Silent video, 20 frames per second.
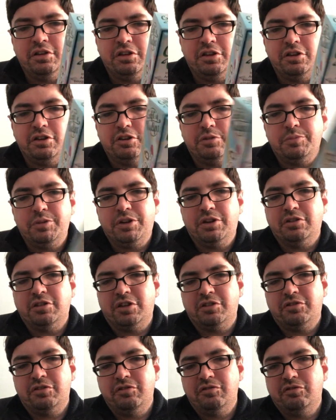You're going to be
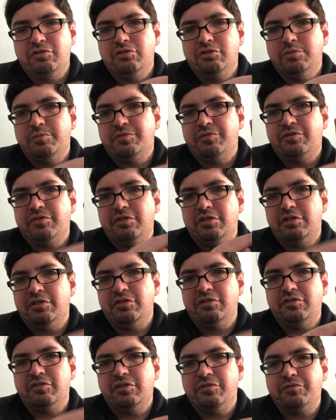collecting tulips in
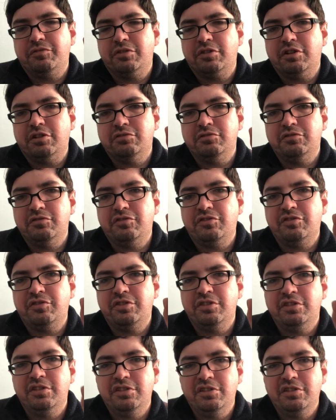these different colors.